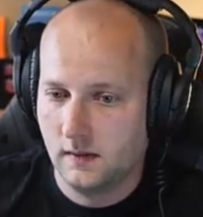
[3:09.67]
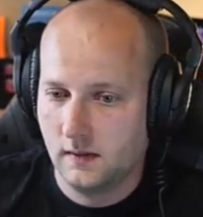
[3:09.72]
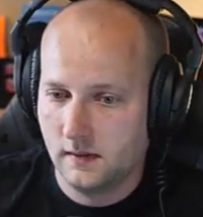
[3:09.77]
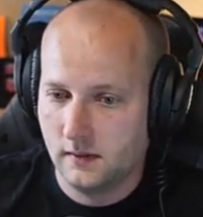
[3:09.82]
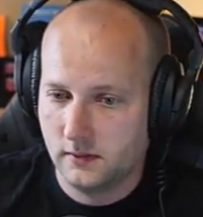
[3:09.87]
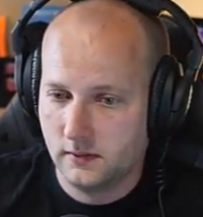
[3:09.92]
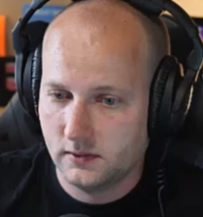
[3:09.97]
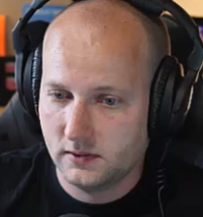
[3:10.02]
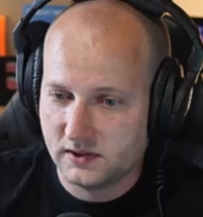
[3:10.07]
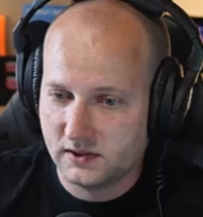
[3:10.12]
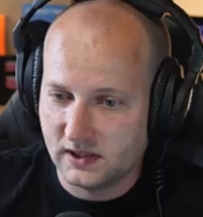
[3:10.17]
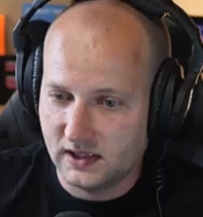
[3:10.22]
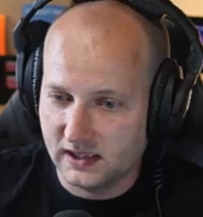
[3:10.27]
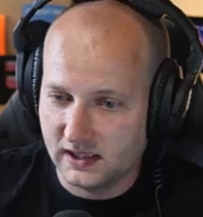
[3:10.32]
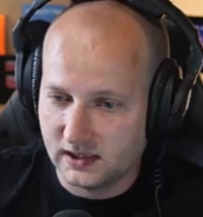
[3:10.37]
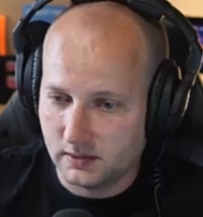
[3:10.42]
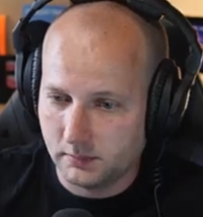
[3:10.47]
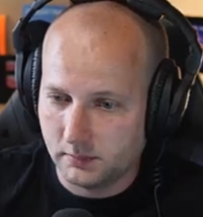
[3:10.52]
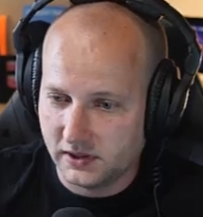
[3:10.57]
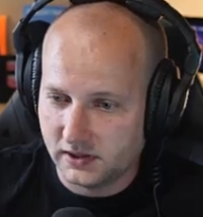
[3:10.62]
Select the
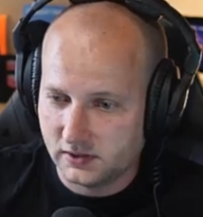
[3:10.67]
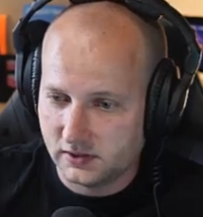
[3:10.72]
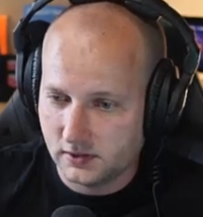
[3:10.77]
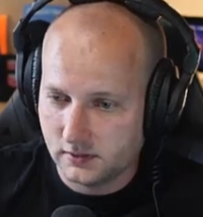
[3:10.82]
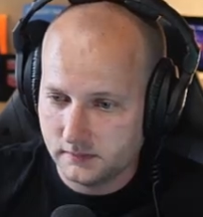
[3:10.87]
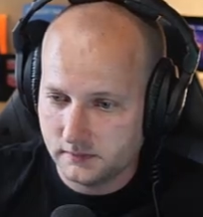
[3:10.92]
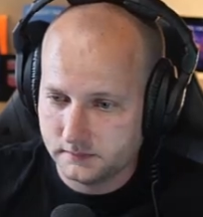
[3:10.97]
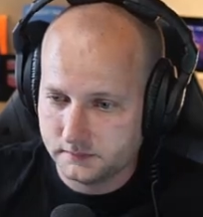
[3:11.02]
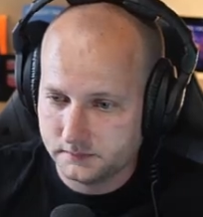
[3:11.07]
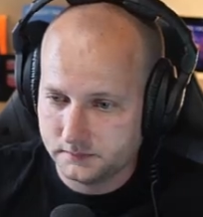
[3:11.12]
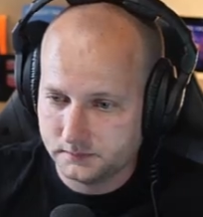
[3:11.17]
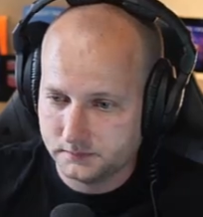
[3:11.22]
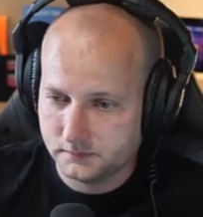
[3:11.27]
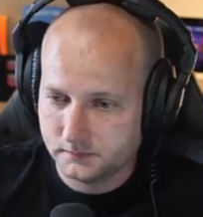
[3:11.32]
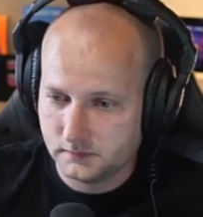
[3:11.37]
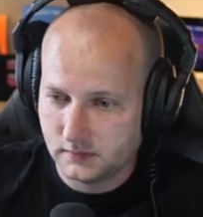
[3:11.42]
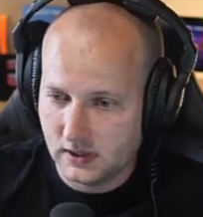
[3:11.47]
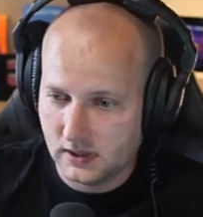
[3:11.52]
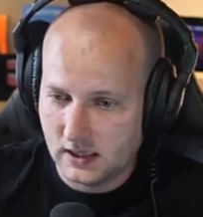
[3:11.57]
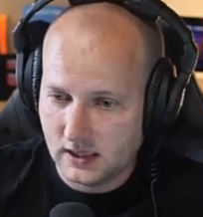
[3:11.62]
picture.
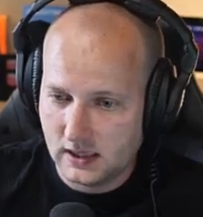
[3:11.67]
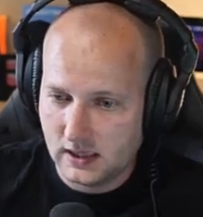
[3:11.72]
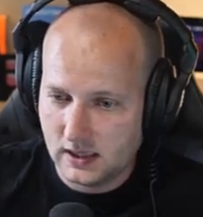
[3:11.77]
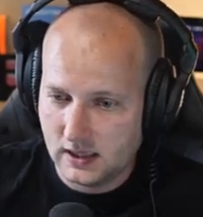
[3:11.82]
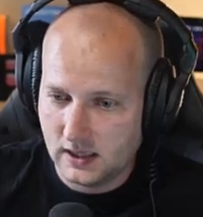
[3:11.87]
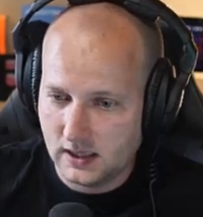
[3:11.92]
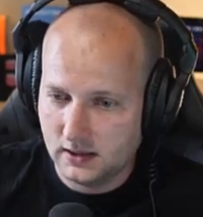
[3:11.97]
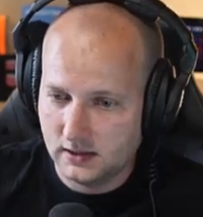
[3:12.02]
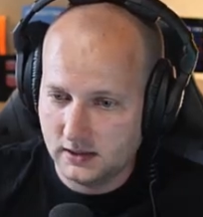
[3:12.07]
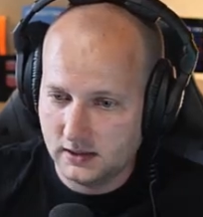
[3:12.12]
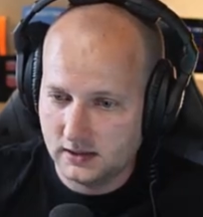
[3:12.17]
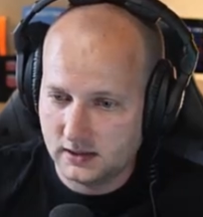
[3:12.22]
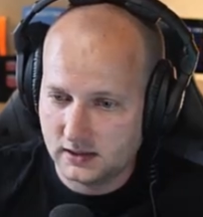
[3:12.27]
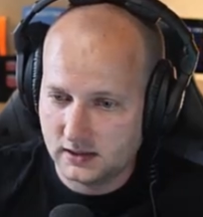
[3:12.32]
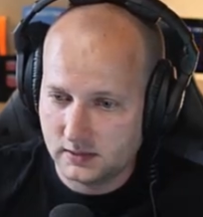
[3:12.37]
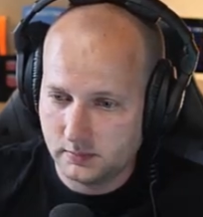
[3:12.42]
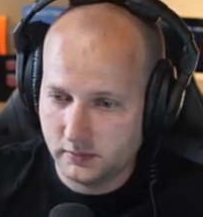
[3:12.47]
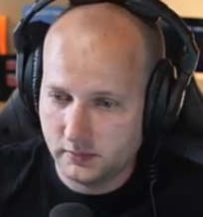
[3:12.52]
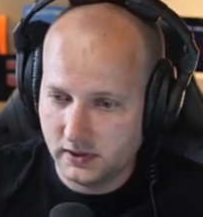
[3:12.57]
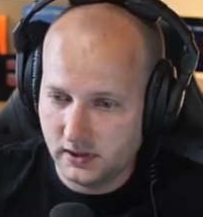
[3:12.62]
Uh, let's
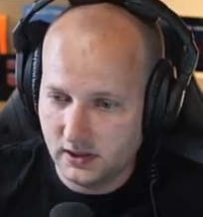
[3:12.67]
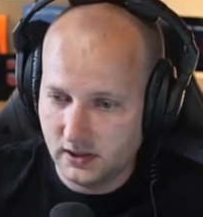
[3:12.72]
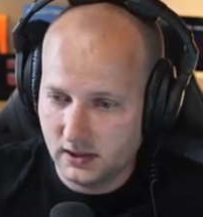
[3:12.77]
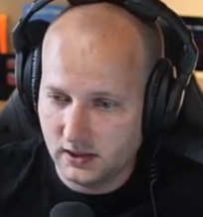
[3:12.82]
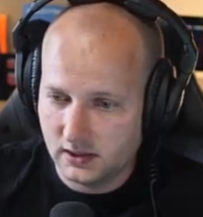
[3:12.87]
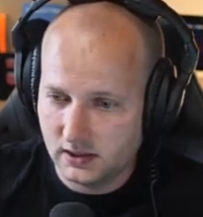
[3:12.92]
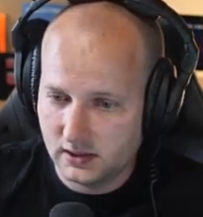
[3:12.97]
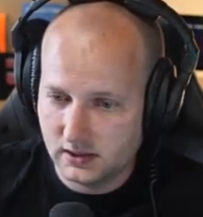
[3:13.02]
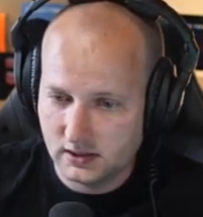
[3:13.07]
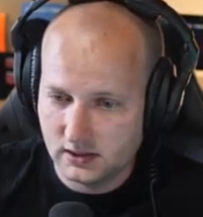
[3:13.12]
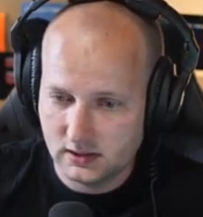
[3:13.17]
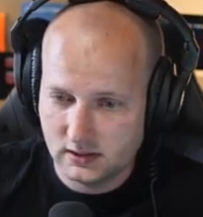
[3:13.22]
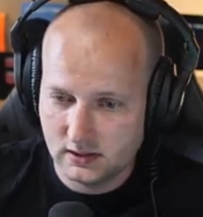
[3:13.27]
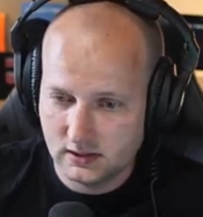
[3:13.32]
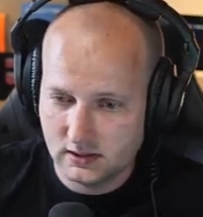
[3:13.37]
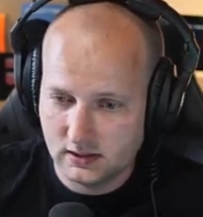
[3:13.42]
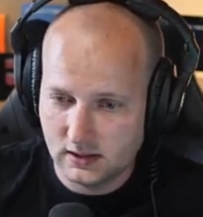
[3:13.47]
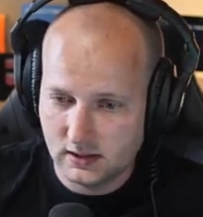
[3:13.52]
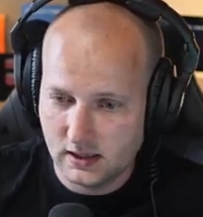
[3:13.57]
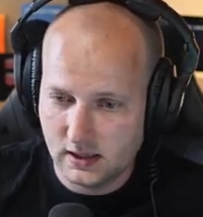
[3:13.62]
pick
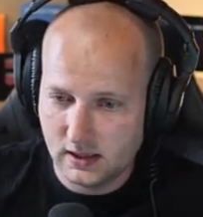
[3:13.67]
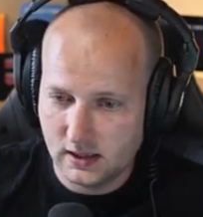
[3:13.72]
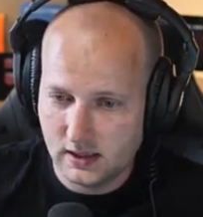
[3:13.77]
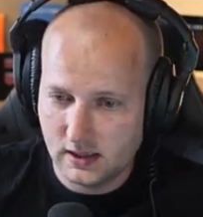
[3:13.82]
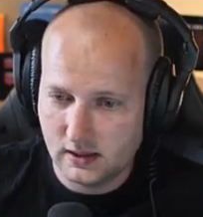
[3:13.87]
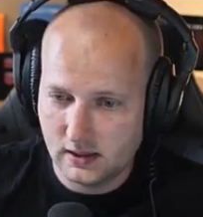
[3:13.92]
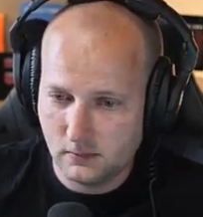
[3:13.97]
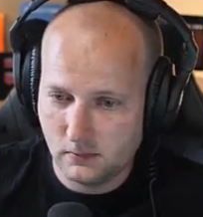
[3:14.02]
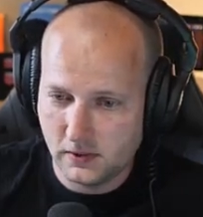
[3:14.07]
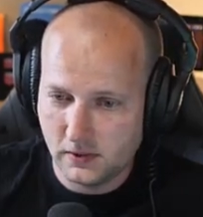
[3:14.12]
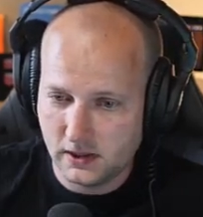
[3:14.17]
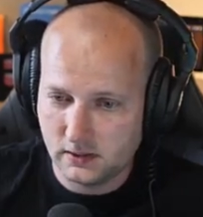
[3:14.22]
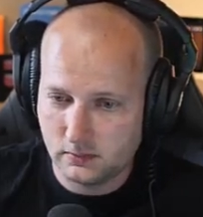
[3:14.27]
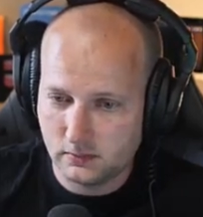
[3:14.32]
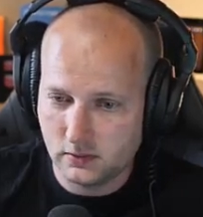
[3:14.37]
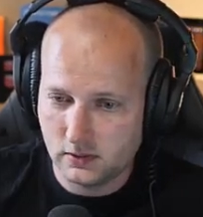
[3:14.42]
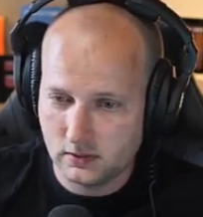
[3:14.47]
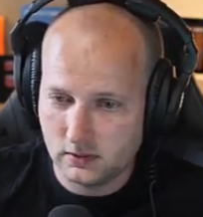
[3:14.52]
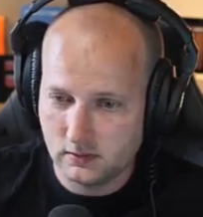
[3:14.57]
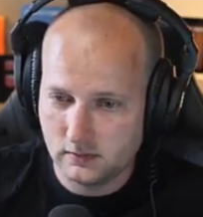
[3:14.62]
a red
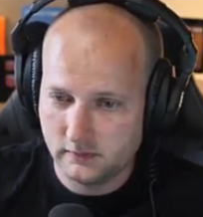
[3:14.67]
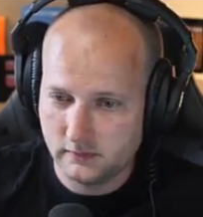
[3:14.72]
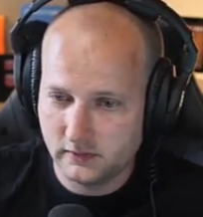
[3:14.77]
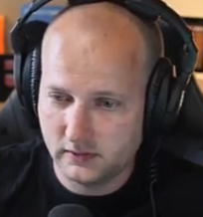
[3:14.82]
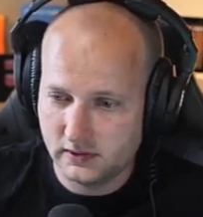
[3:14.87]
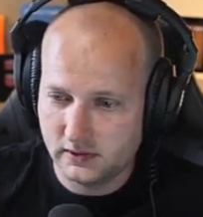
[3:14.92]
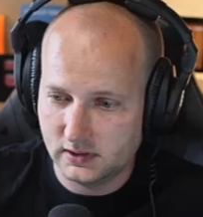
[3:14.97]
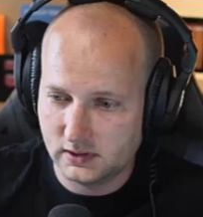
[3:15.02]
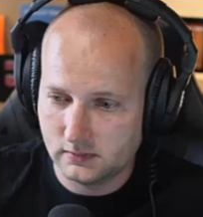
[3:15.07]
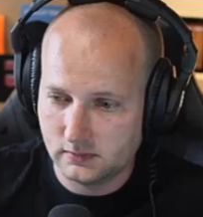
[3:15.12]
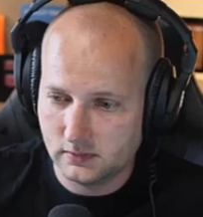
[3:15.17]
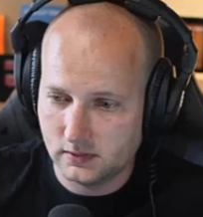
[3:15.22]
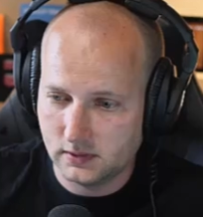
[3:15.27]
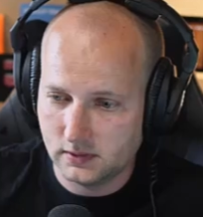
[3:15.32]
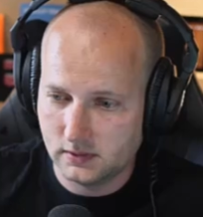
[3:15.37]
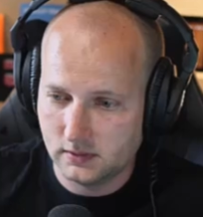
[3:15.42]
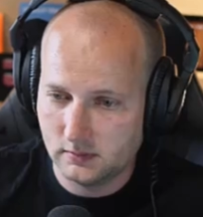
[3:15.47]
one for this one.